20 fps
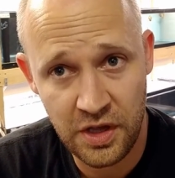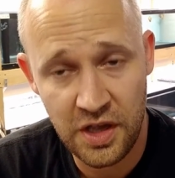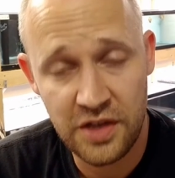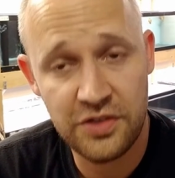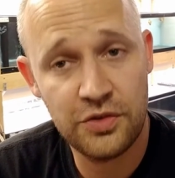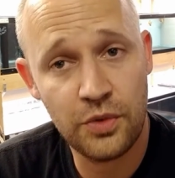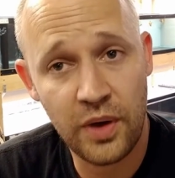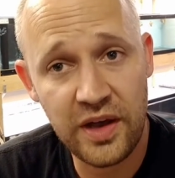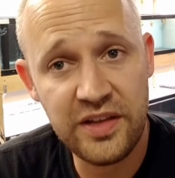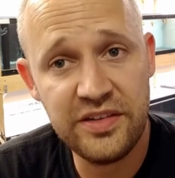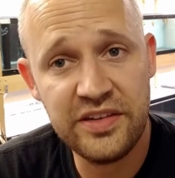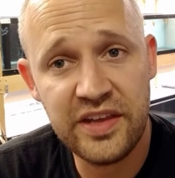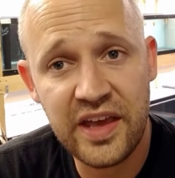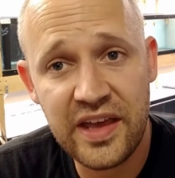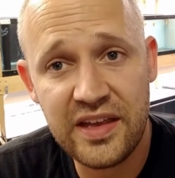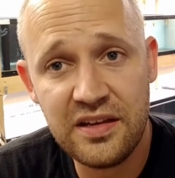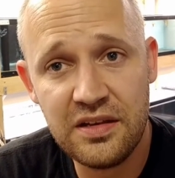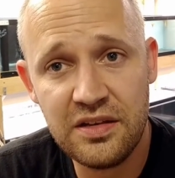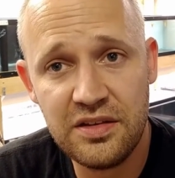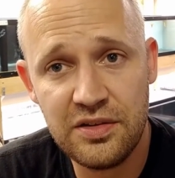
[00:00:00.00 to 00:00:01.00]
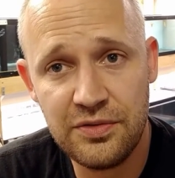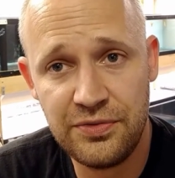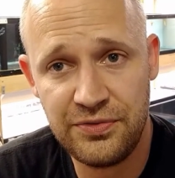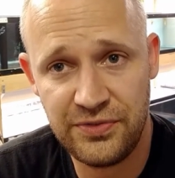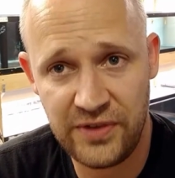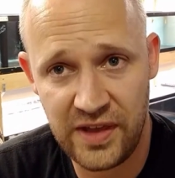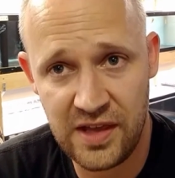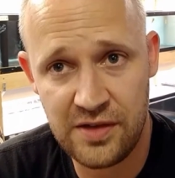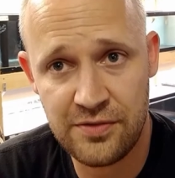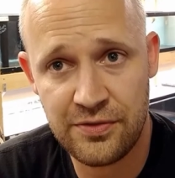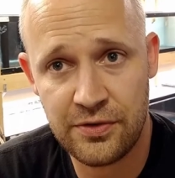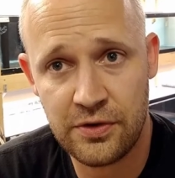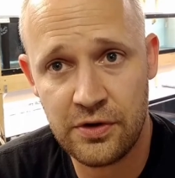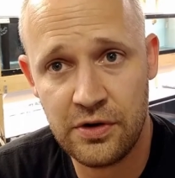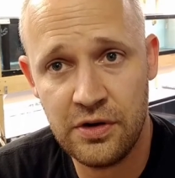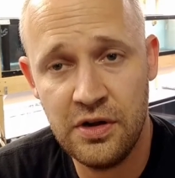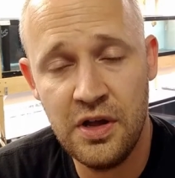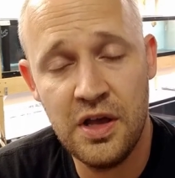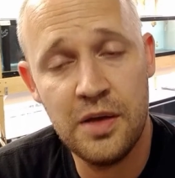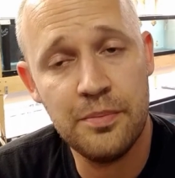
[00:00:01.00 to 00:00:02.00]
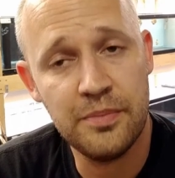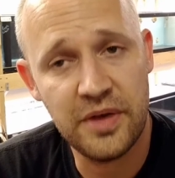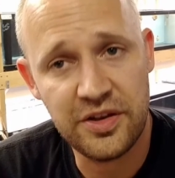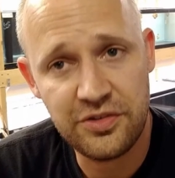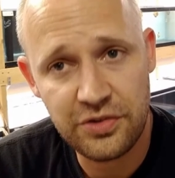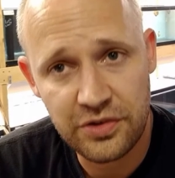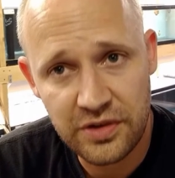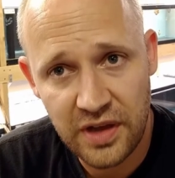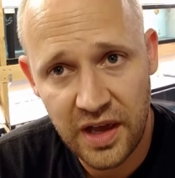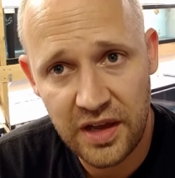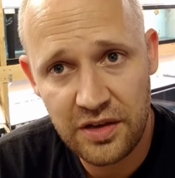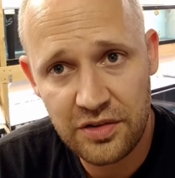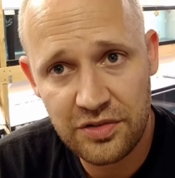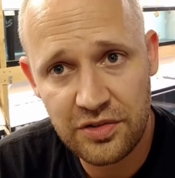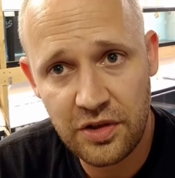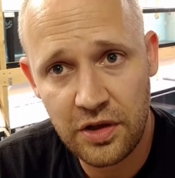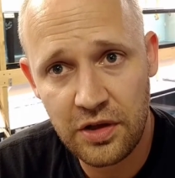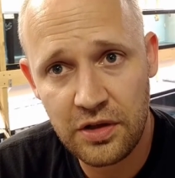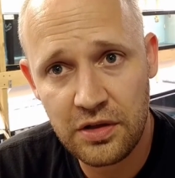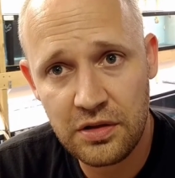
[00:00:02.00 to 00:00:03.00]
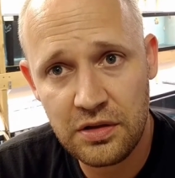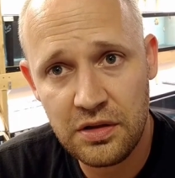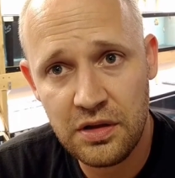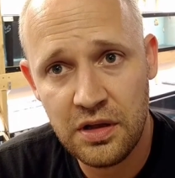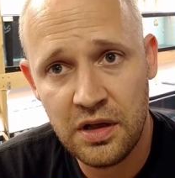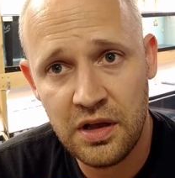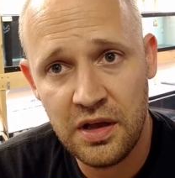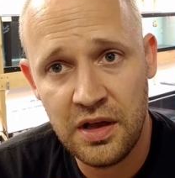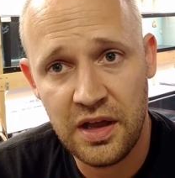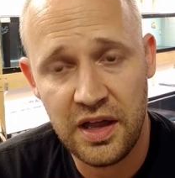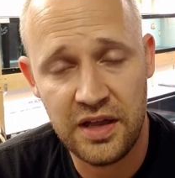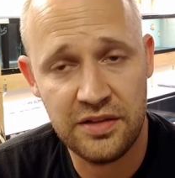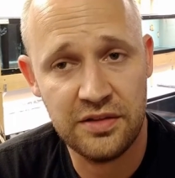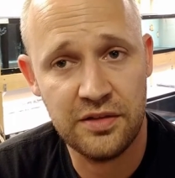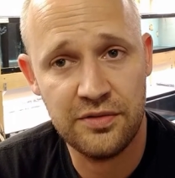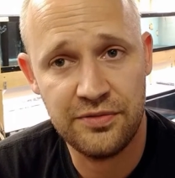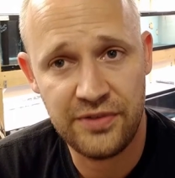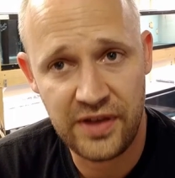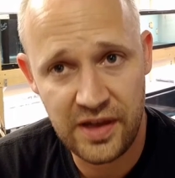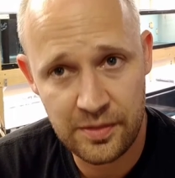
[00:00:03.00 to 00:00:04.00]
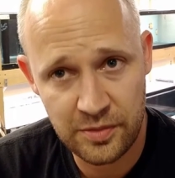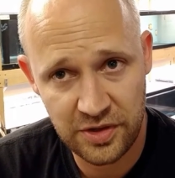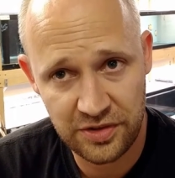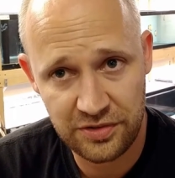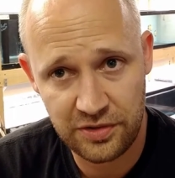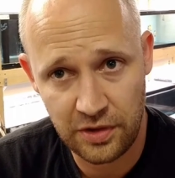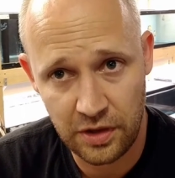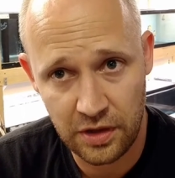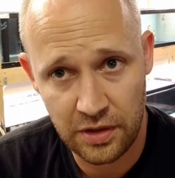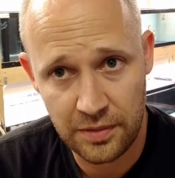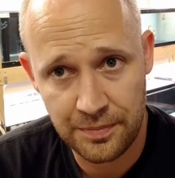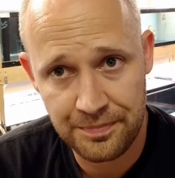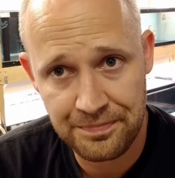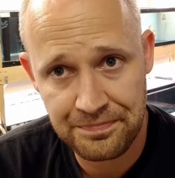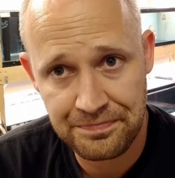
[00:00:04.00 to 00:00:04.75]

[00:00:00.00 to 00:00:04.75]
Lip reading: so I tend to favor metronidazole and levamisole.